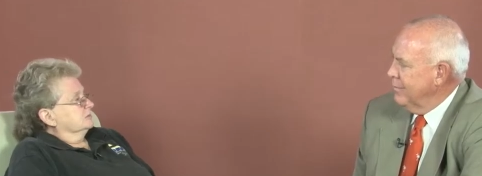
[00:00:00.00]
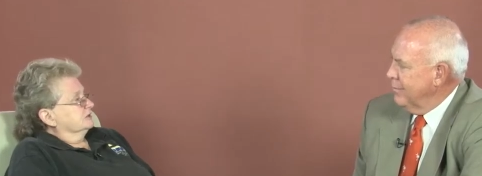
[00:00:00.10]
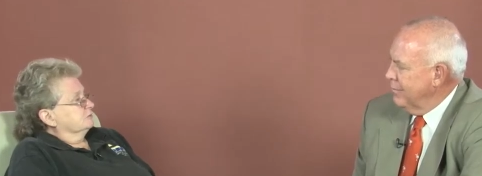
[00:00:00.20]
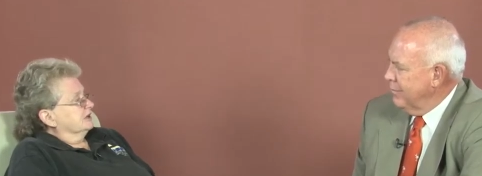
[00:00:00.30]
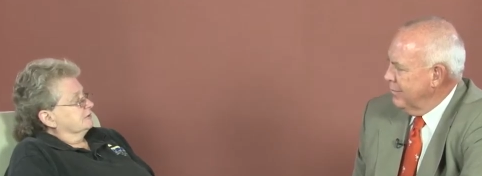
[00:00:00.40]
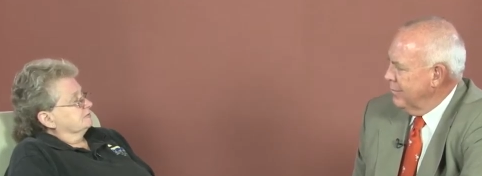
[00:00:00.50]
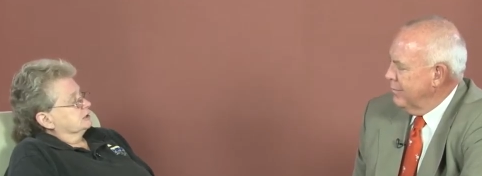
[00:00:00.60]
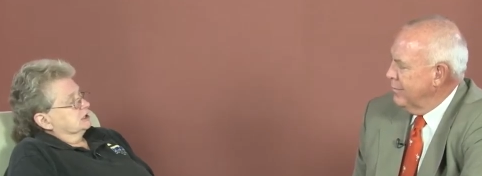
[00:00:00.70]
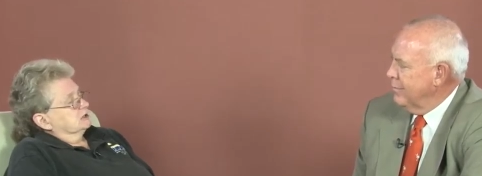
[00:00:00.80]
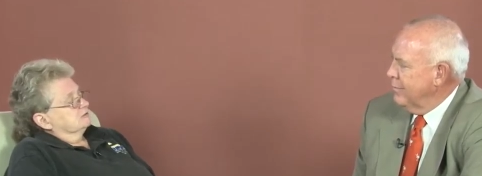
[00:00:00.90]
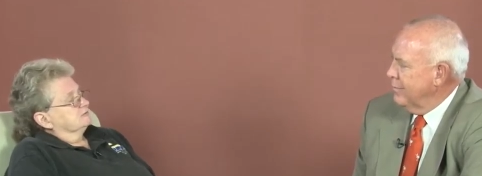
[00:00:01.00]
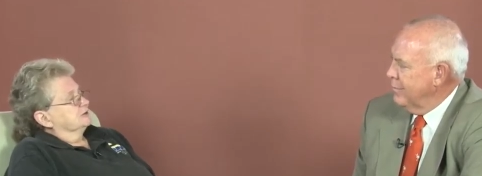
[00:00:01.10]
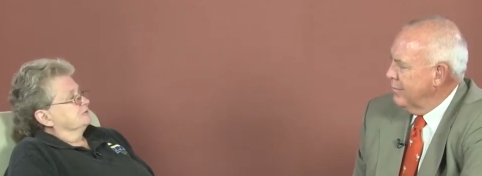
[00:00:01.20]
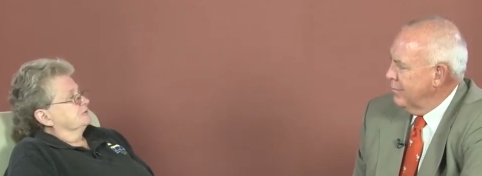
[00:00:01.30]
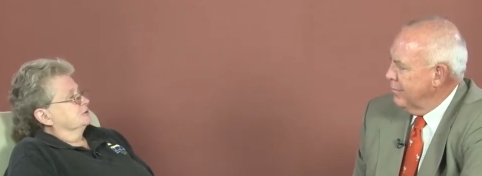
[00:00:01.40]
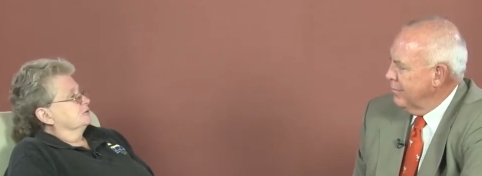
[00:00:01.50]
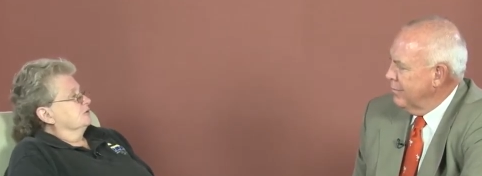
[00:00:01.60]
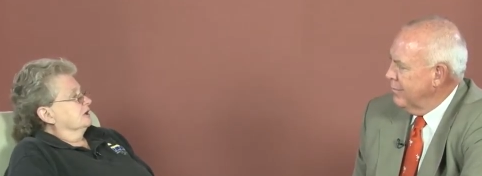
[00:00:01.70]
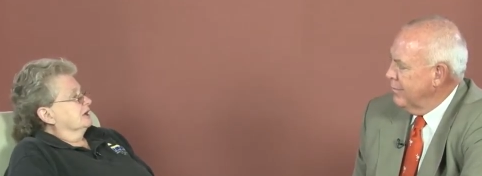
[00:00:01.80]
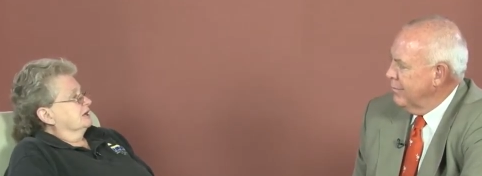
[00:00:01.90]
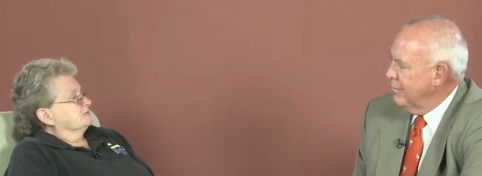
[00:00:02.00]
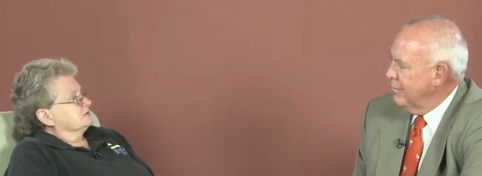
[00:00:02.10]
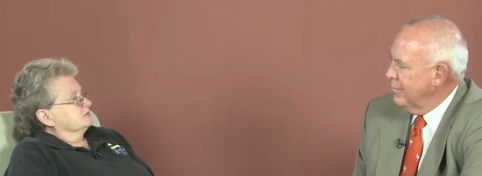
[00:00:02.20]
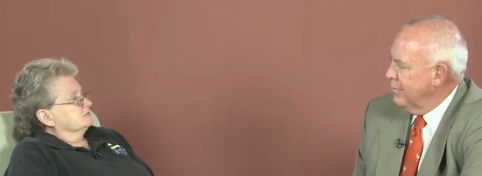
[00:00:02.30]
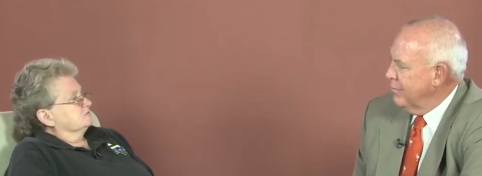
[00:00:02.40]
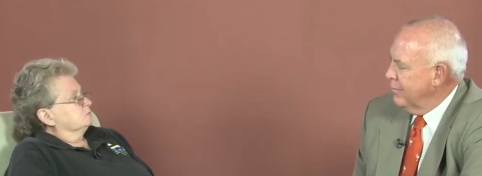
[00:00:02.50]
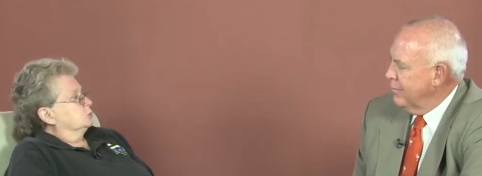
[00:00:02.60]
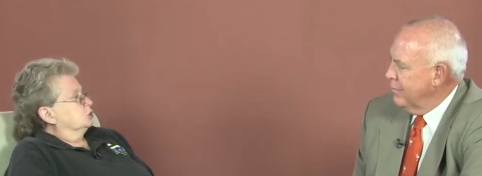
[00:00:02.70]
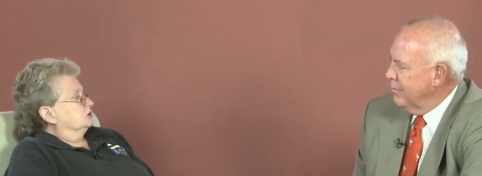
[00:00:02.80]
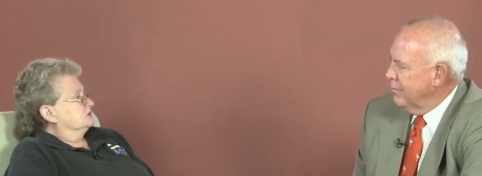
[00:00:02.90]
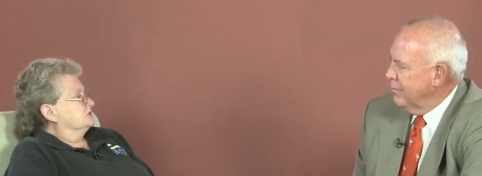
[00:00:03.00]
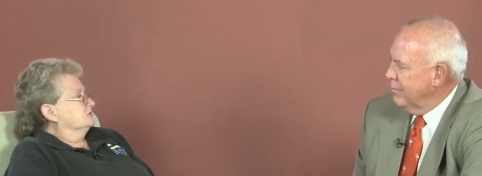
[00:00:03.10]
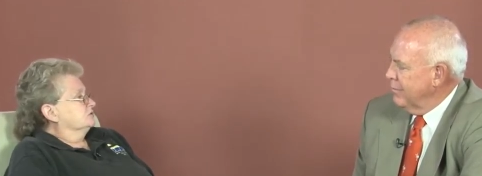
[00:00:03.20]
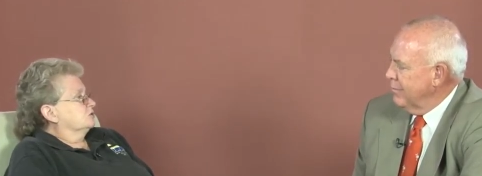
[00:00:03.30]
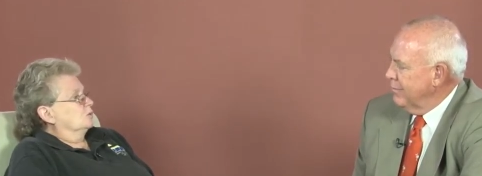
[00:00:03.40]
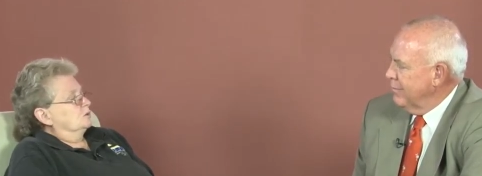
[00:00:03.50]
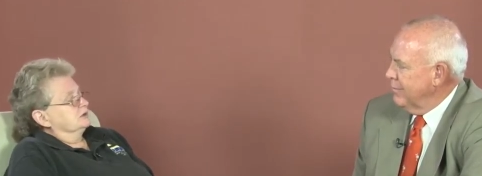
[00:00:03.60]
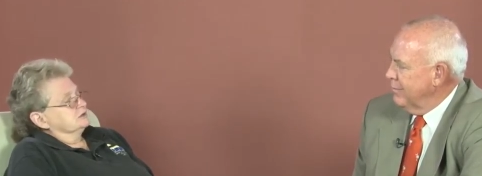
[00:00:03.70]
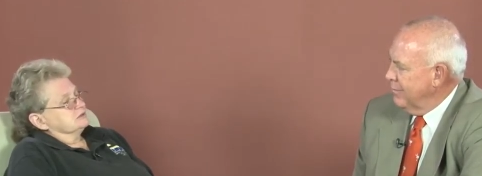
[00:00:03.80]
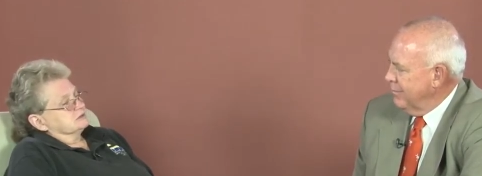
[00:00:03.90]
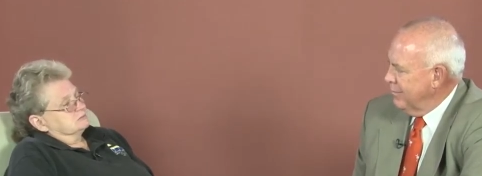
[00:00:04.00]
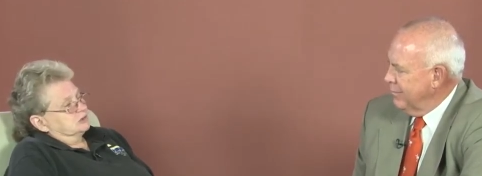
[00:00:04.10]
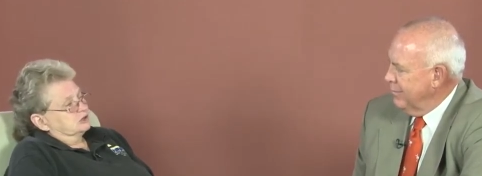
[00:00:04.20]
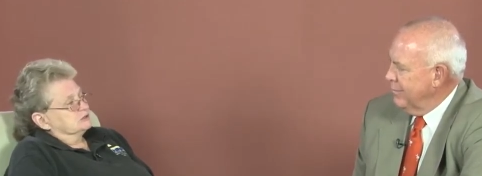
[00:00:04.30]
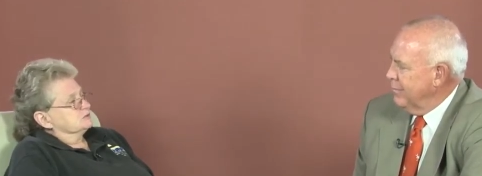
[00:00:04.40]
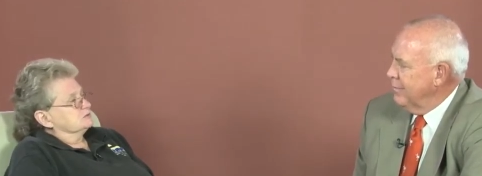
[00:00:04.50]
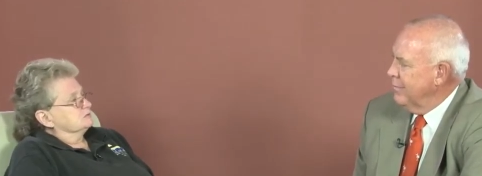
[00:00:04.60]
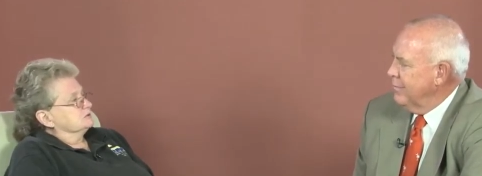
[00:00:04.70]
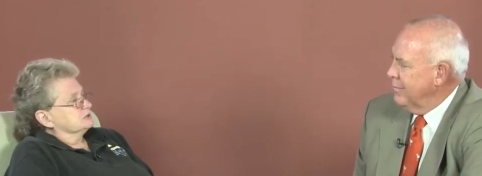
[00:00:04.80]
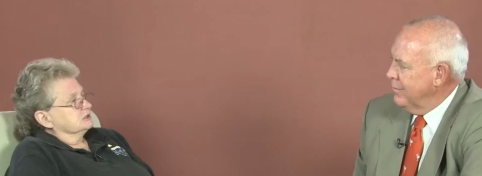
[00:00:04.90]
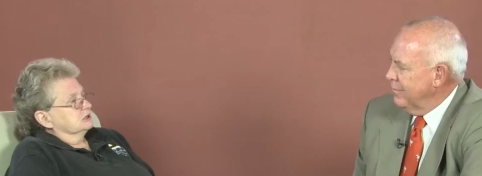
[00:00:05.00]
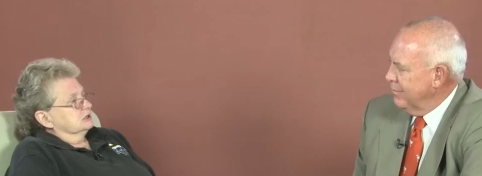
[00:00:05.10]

Speaker 1: And we have fun photographs and books and toys and puzzles.